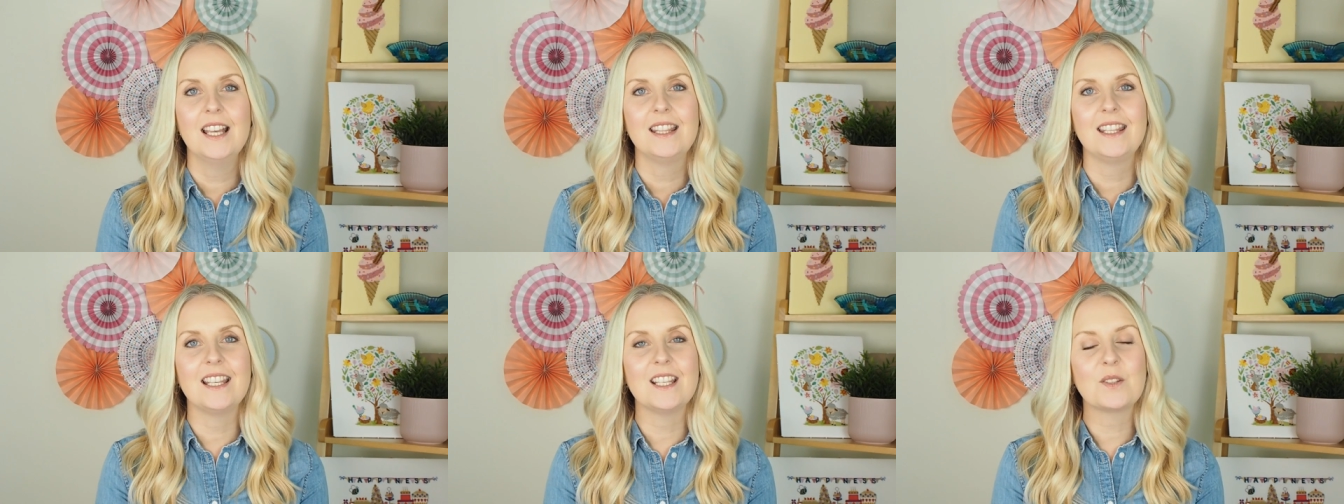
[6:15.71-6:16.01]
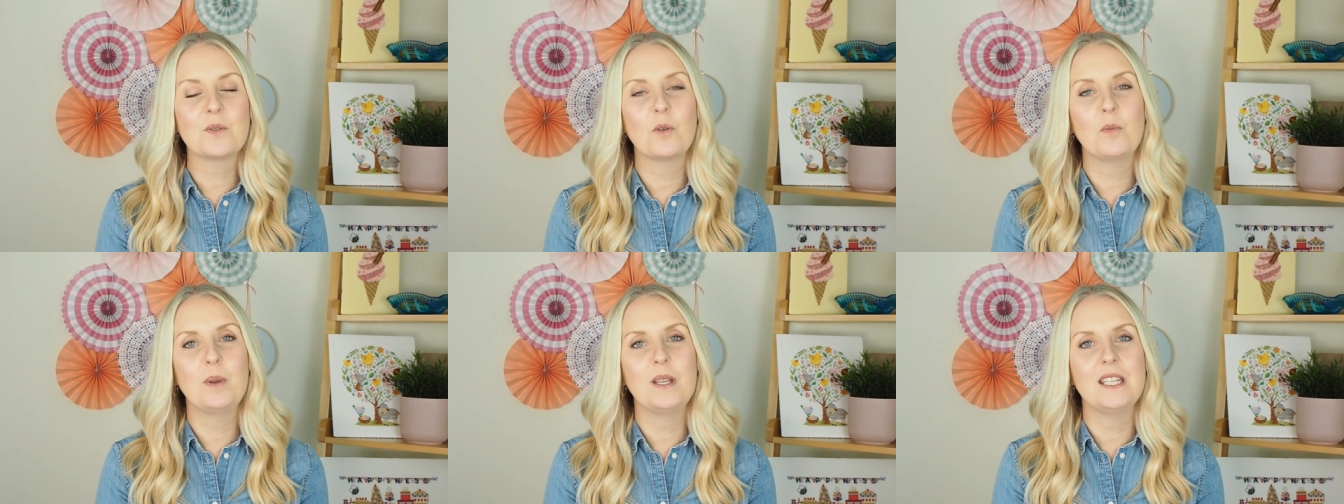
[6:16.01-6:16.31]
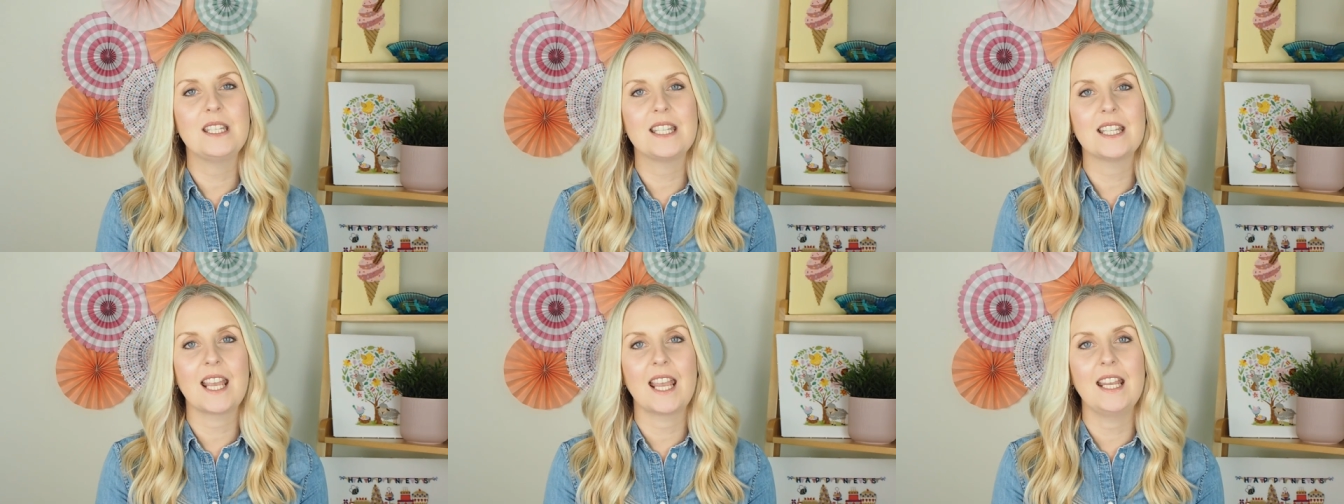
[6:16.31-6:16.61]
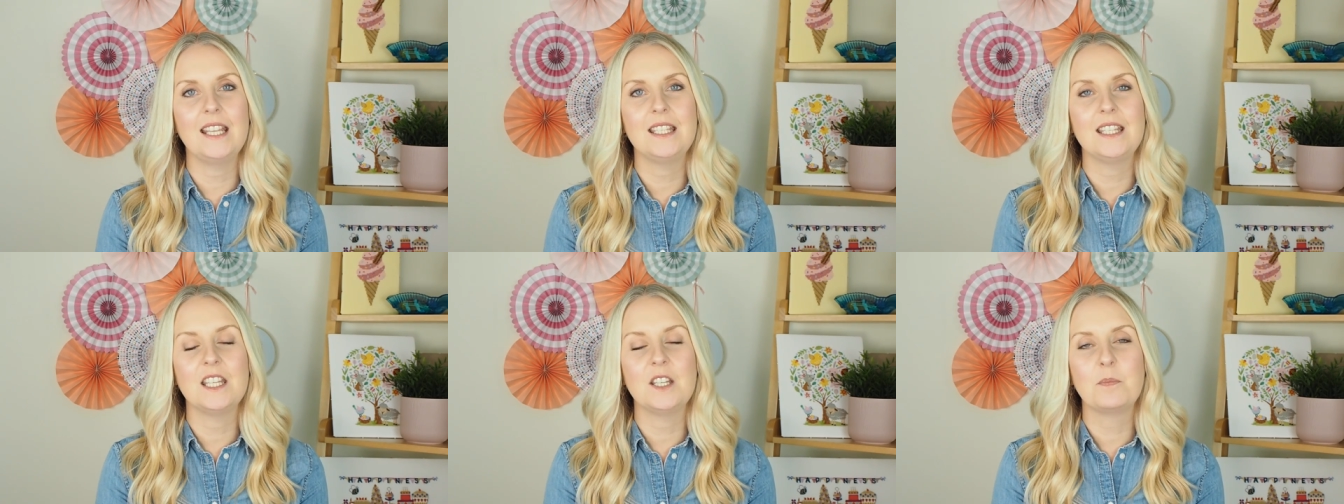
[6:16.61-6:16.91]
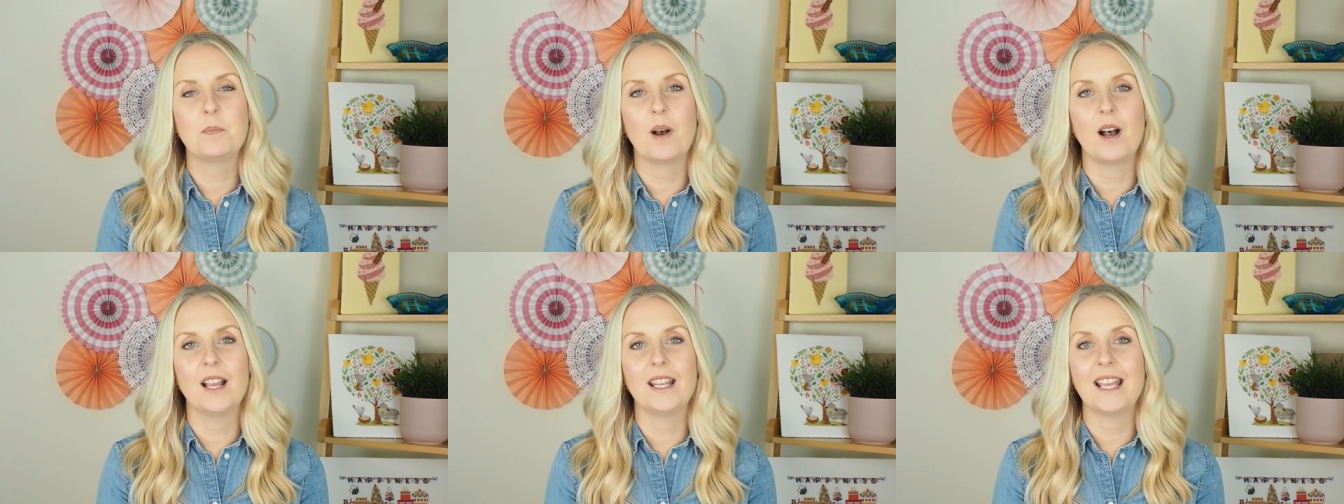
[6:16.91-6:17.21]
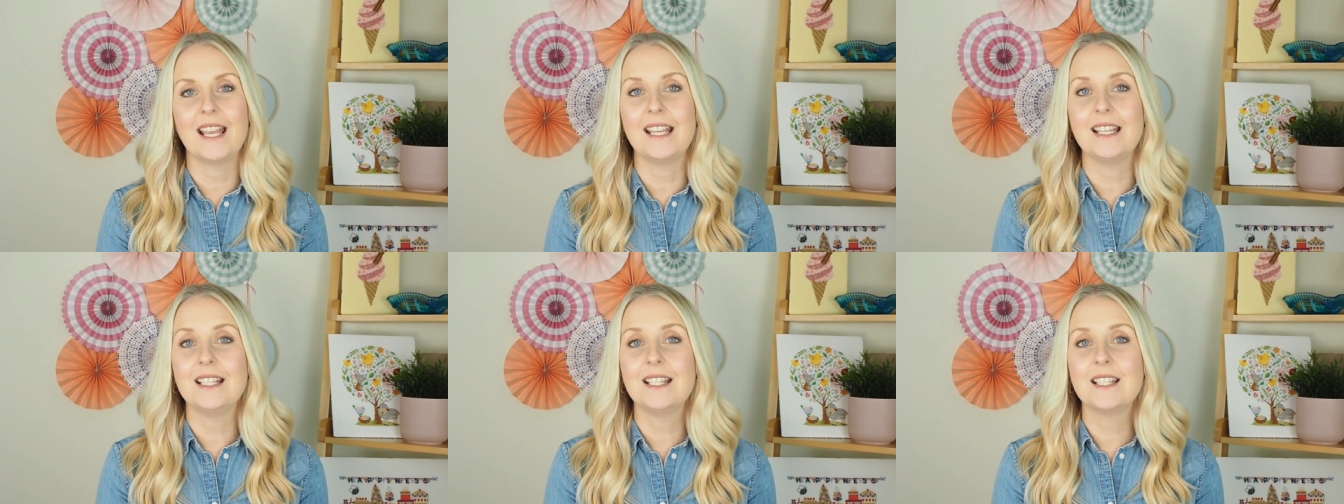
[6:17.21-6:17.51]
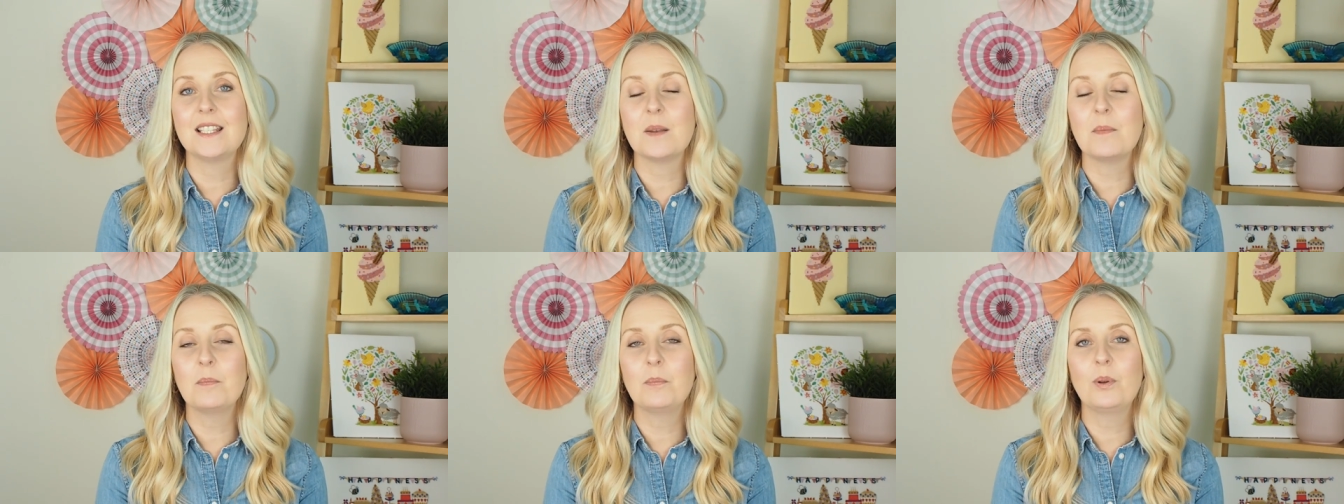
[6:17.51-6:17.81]
this will be indicated by a
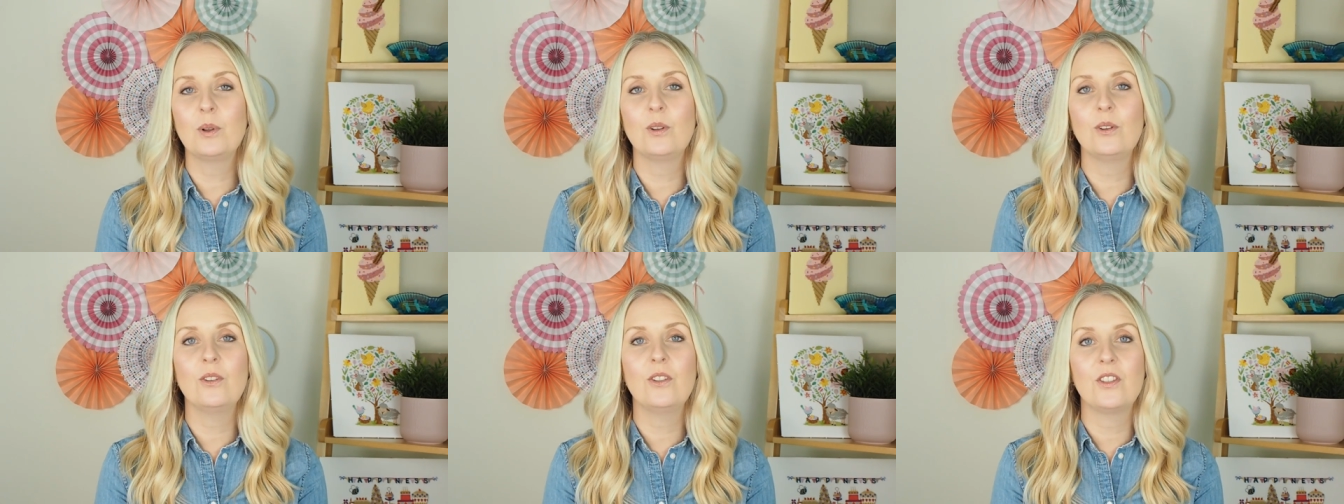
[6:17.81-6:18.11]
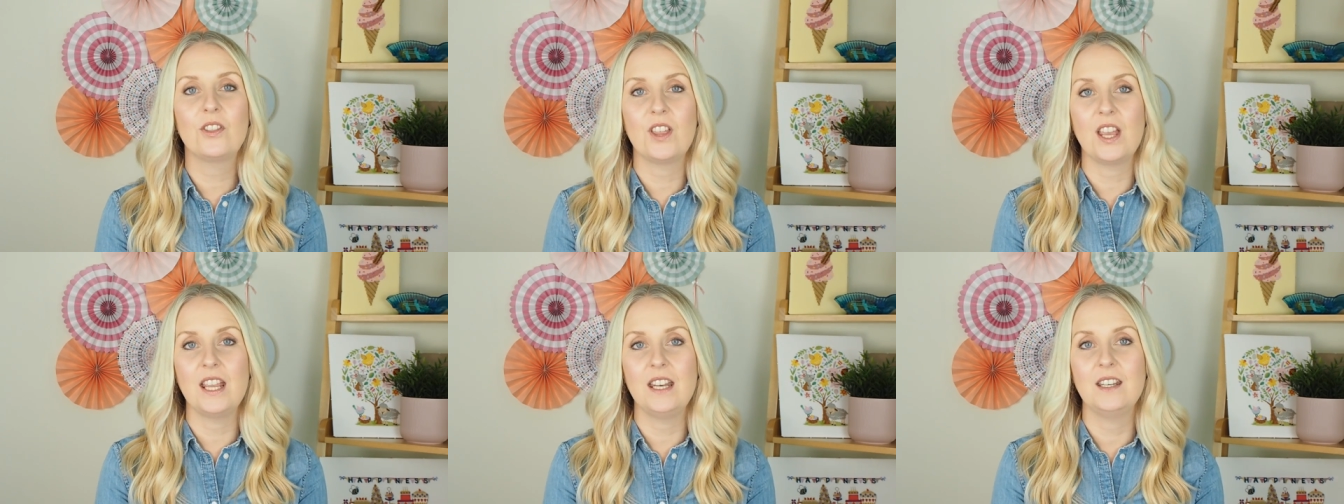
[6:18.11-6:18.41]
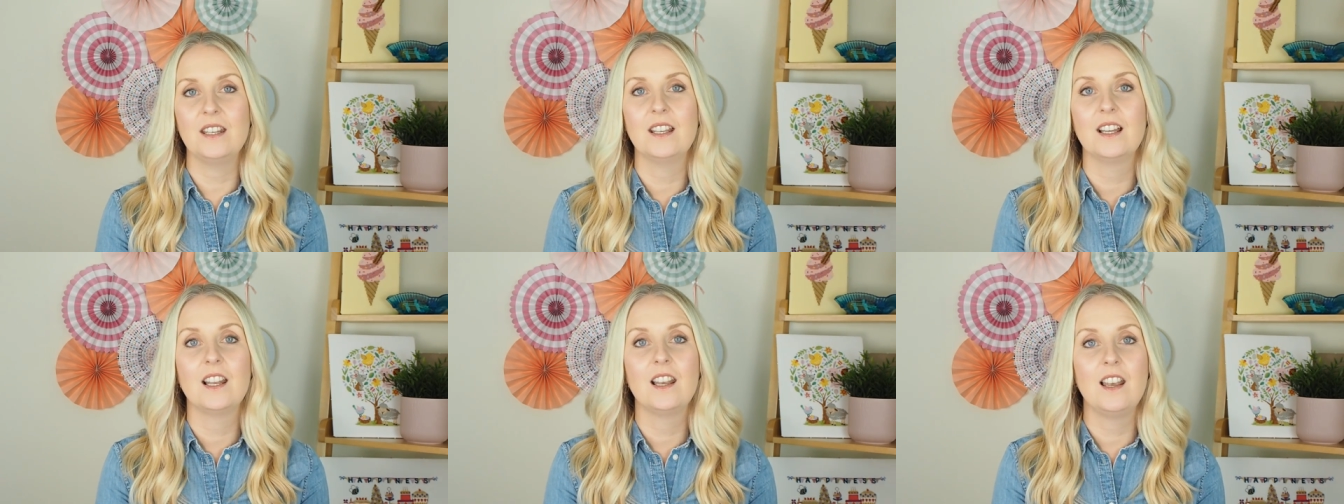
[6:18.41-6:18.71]
simple thin